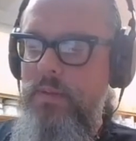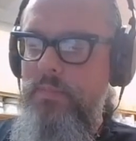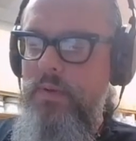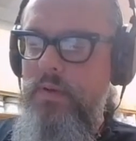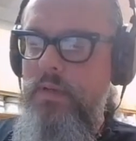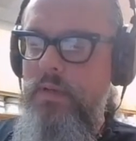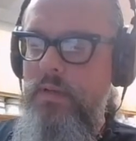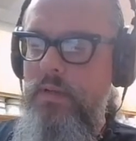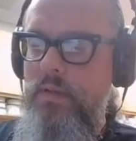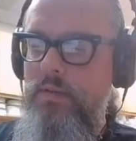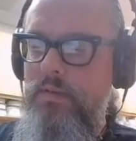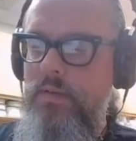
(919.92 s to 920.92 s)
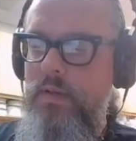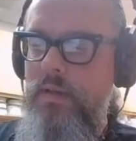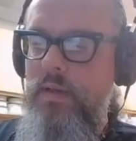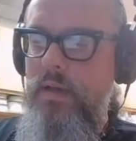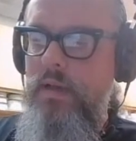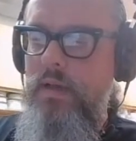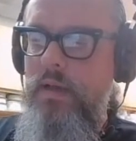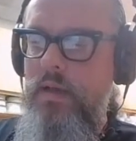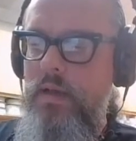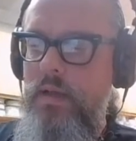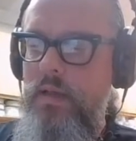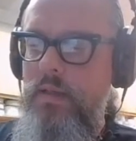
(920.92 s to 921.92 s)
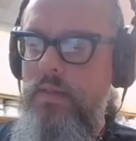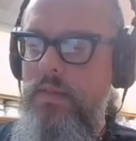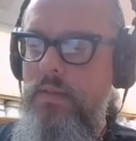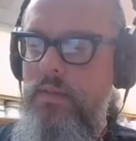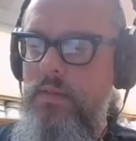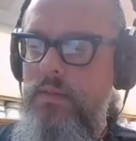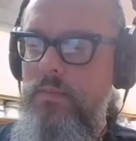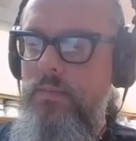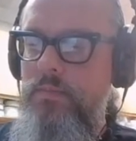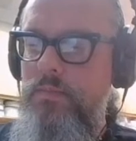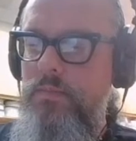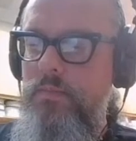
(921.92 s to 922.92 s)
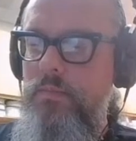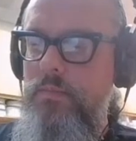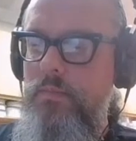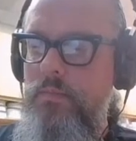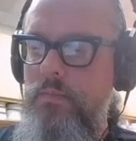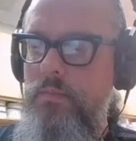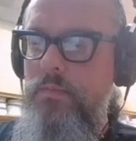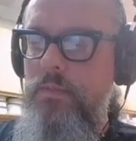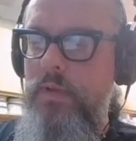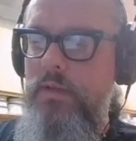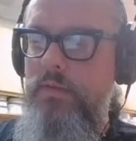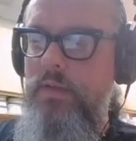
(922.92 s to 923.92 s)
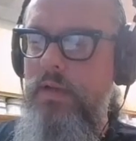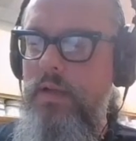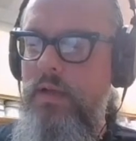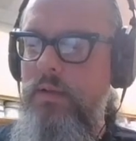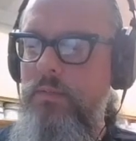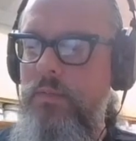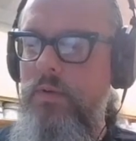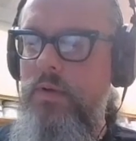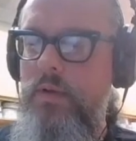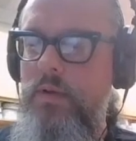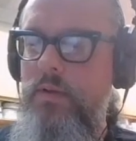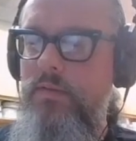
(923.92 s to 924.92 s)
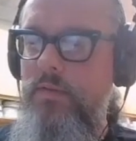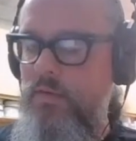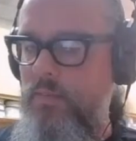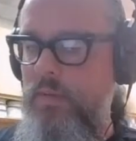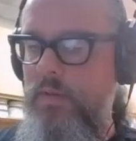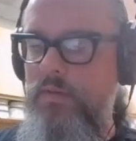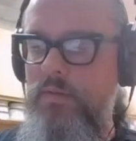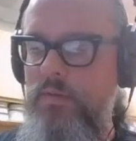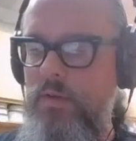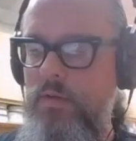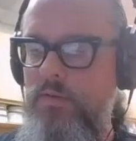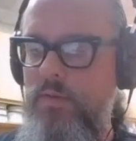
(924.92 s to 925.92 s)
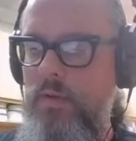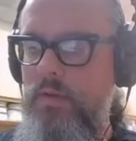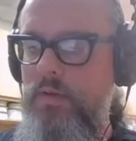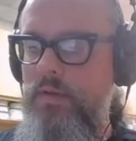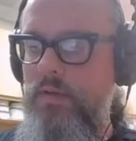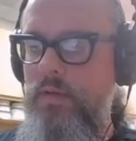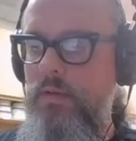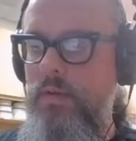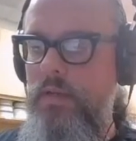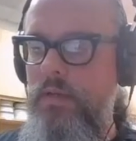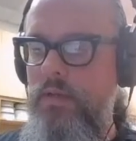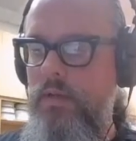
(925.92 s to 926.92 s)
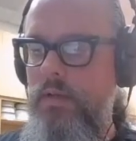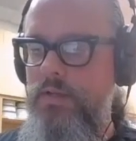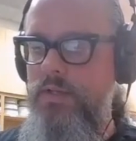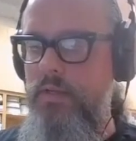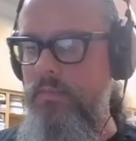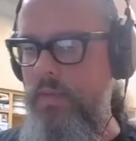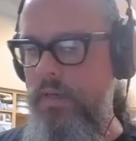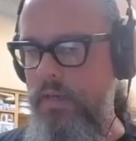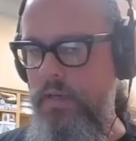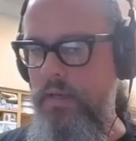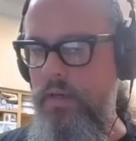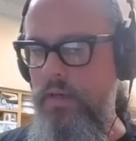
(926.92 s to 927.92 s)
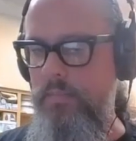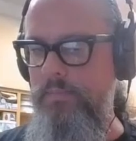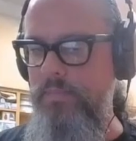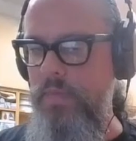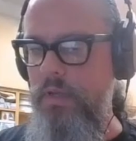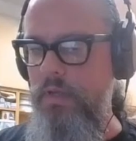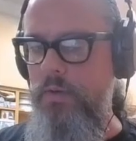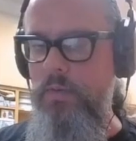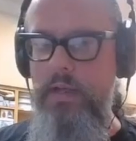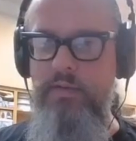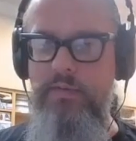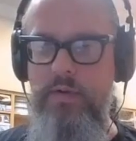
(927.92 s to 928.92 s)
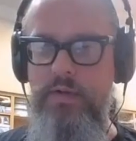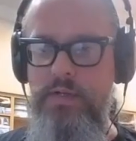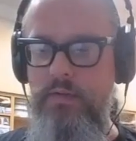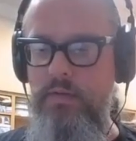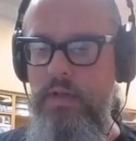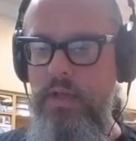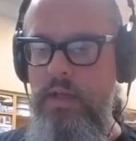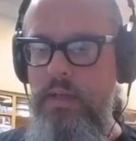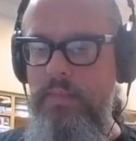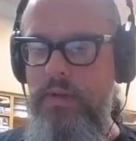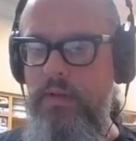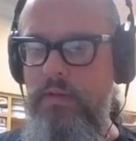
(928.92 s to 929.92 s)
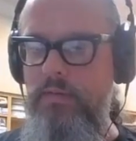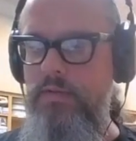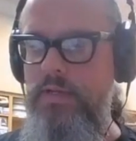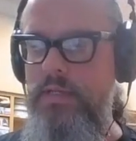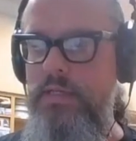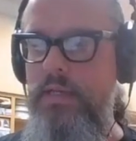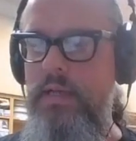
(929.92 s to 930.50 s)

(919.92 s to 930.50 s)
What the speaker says: book, is the reason I wrote it in the first place is twofold: to indulge in my creative urges, but also just to